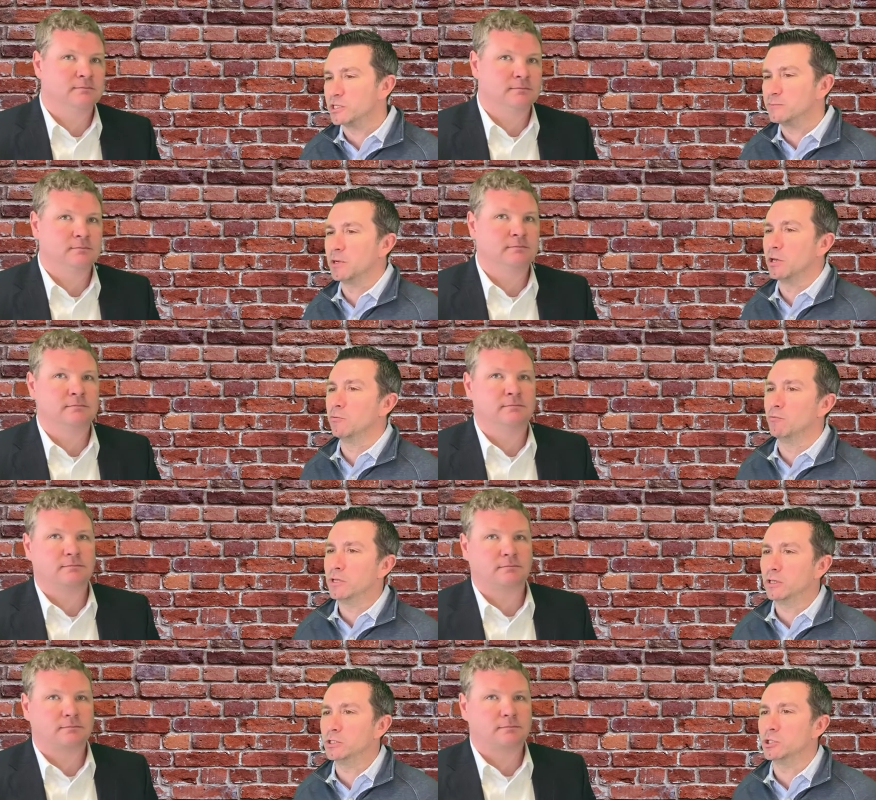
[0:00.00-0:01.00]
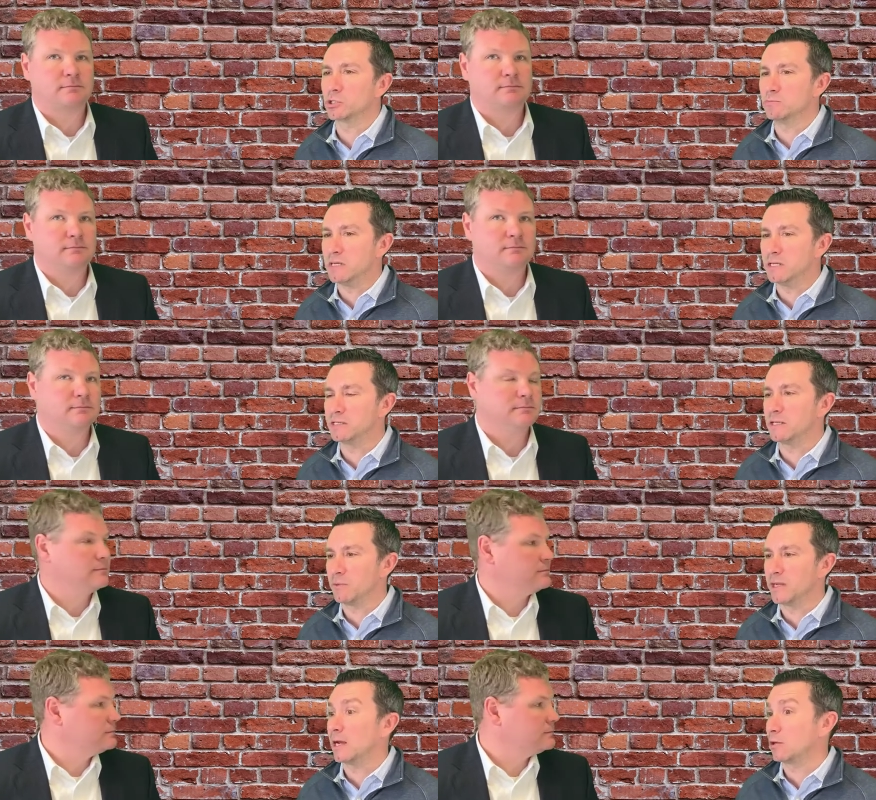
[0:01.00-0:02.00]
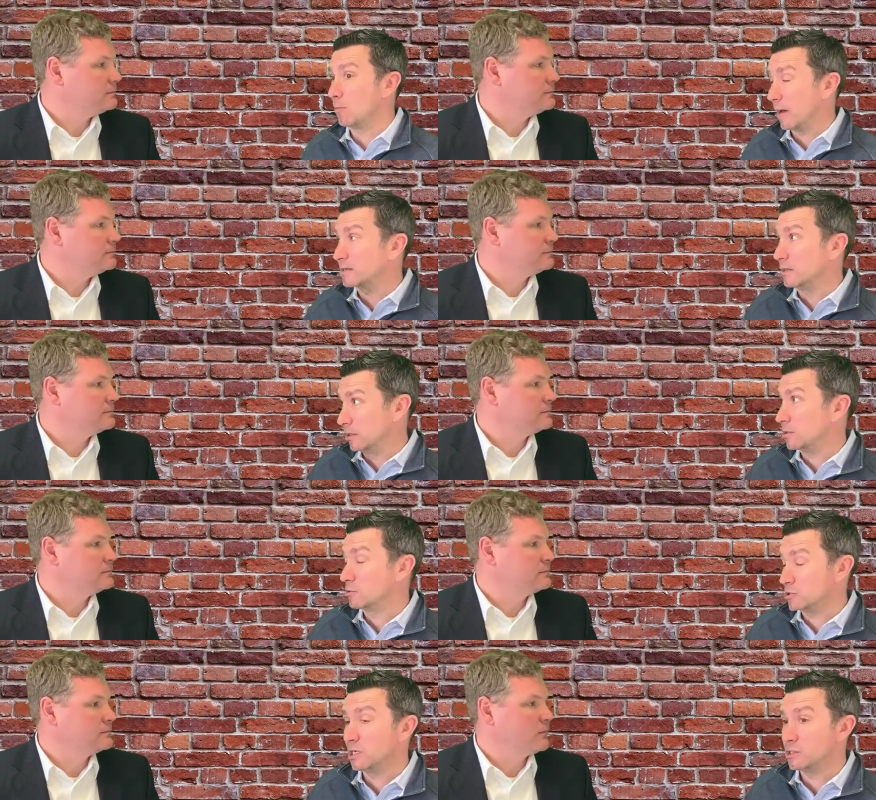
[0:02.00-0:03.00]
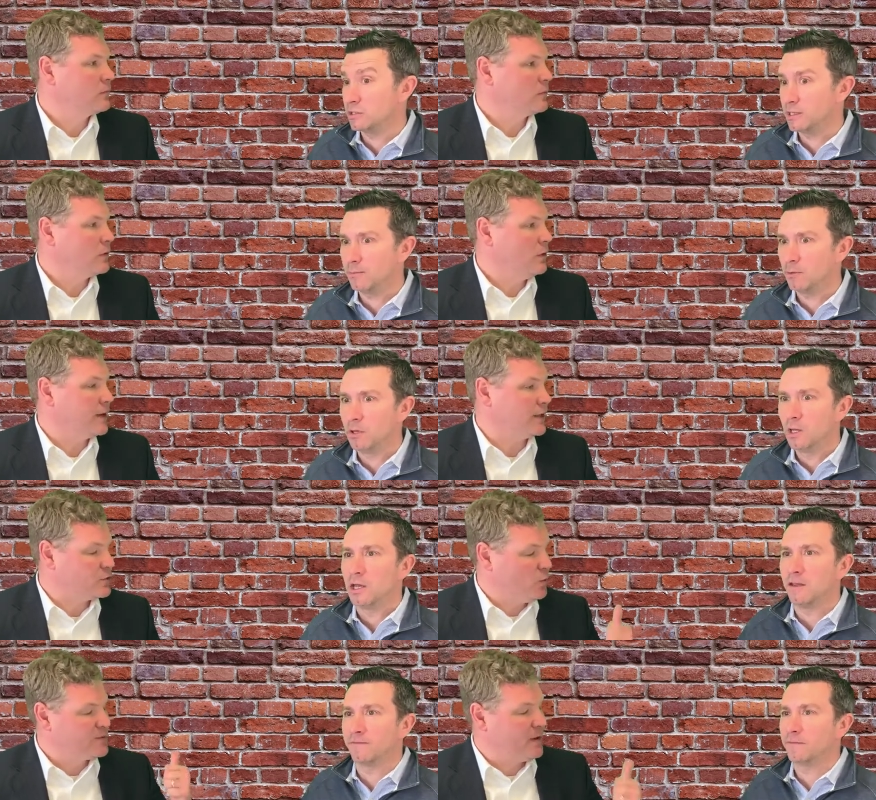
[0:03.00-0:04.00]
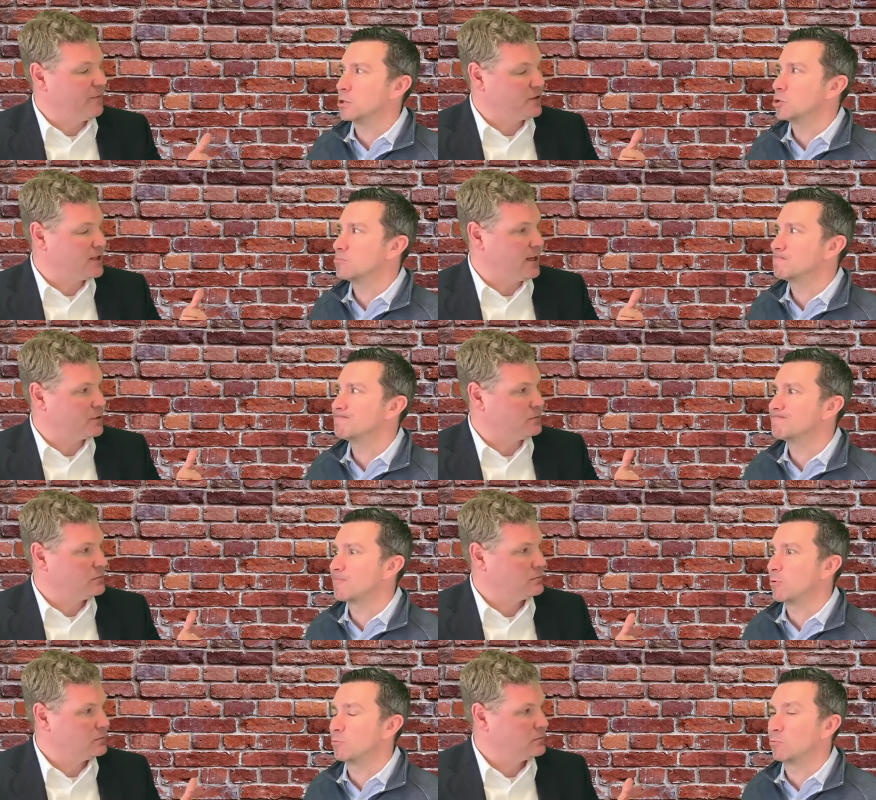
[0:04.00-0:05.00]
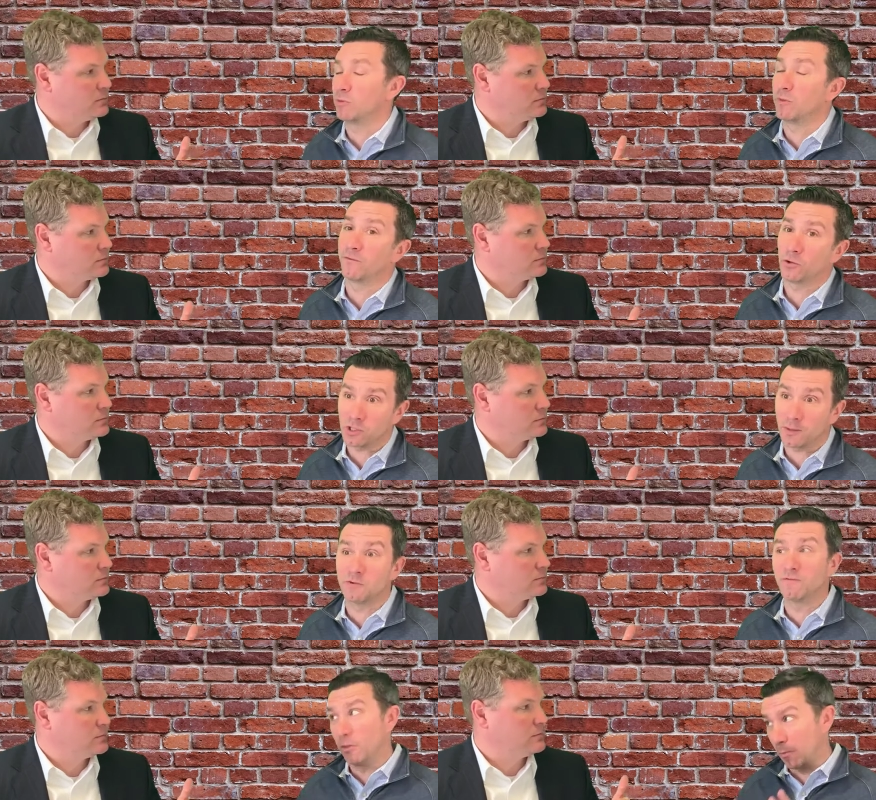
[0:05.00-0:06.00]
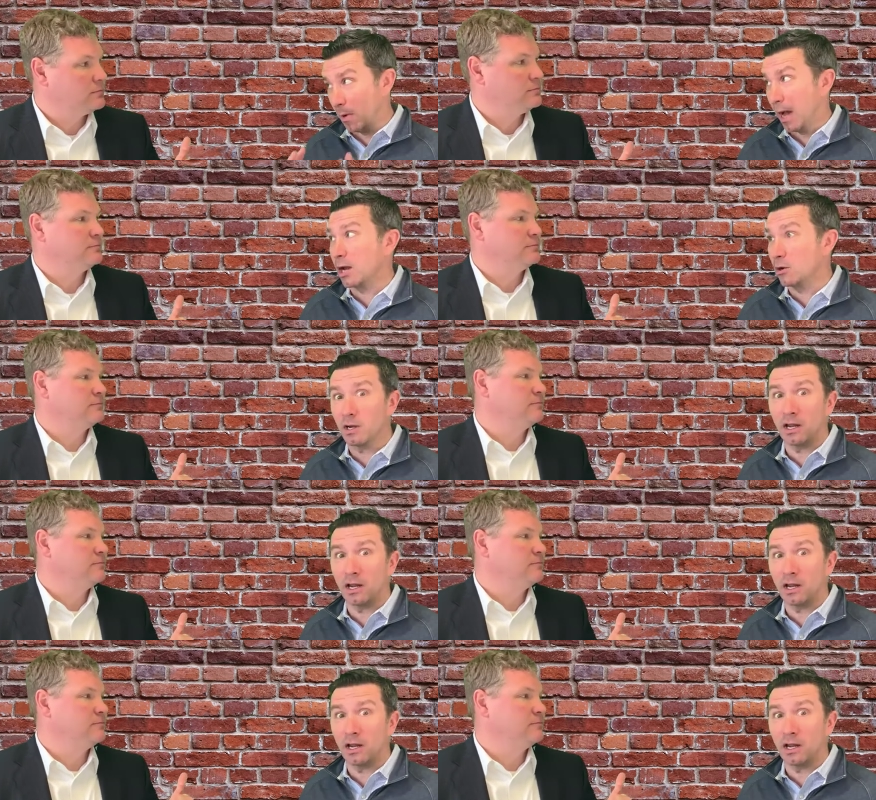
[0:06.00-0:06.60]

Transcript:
Speaker 1: but it really just means that we kind of go back to the negotiation table. Okay, so if, what's my first option? The first option for the buyer, and I